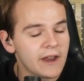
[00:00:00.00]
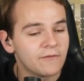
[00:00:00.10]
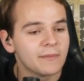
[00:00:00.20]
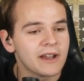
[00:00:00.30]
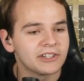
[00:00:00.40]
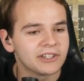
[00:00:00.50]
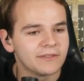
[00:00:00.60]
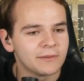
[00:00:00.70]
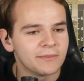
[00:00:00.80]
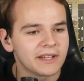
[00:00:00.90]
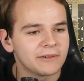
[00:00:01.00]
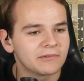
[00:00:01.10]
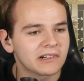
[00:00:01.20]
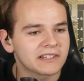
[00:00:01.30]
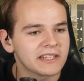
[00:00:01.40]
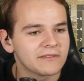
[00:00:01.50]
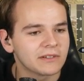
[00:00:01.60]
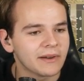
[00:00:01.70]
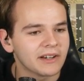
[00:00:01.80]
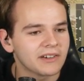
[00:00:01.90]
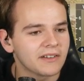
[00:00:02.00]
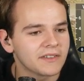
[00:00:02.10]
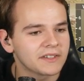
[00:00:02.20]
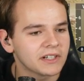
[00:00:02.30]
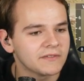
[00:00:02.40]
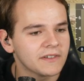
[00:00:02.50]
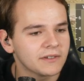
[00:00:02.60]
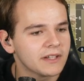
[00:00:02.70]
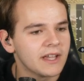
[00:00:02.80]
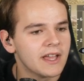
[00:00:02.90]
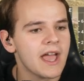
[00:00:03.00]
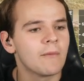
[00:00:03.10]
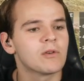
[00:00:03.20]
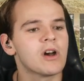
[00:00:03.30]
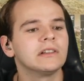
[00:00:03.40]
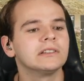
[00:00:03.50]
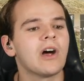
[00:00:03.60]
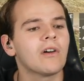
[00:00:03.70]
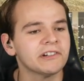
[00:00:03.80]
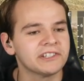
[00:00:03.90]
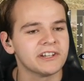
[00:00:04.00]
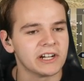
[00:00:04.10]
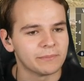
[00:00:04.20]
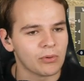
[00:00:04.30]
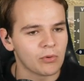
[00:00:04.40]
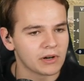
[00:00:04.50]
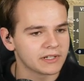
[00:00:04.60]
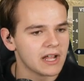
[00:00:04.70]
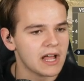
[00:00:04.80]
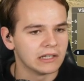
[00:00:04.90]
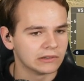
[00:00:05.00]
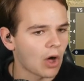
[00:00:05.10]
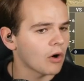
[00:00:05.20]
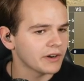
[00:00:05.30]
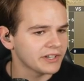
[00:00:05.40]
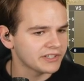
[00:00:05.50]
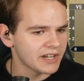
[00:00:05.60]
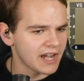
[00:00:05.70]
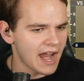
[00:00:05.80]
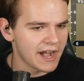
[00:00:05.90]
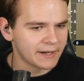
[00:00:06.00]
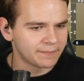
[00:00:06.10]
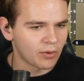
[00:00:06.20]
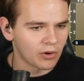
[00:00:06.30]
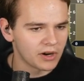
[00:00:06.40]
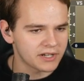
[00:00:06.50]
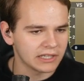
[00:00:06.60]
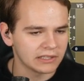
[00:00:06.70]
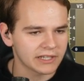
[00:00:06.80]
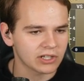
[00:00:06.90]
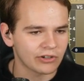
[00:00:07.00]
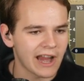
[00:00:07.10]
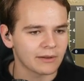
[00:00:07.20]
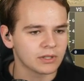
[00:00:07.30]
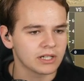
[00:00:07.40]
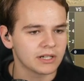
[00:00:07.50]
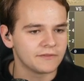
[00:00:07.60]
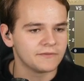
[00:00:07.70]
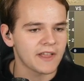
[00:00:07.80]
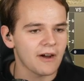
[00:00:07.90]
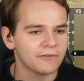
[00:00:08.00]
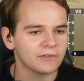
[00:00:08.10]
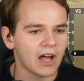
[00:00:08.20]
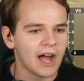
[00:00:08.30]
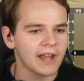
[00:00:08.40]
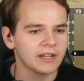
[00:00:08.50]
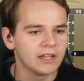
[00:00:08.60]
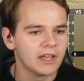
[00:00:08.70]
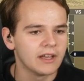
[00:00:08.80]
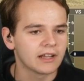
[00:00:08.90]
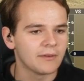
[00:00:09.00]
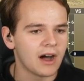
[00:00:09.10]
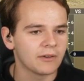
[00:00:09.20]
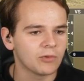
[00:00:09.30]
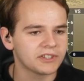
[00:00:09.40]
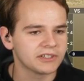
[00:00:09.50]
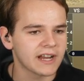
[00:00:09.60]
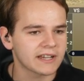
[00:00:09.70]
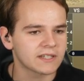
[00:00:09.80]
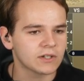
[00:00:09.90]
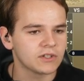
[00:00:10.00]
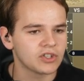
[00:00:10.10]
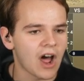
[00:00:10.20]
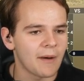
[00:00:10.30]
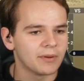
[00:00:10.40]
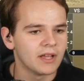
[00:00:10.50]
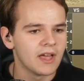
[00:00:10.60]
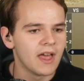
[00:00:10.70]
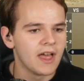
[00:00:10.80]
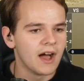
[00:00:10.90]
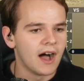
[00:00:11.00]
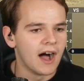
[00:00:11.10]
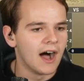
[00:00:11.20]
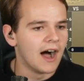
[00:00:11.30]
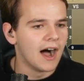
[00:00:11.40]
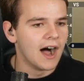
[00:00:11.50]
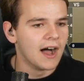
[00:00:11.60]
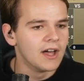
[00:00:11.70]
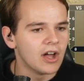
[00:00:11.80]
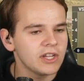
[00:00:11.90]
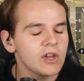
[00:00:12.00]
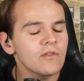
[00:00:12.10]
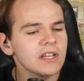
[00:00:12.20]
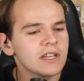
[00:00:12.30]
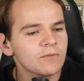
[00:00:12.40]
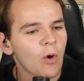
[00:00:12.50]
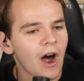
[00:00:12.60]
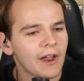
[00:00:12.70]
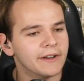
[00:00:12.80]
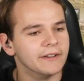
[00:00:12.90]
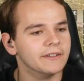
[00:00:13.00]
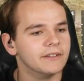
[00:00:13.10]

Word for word: Information, everybody. Where's the information on this airfield? We're on Lauriston Airport. Lauriston Airport, looking great, and we're gonna now fly. Come on, what's our next stop? Uh, Union 1.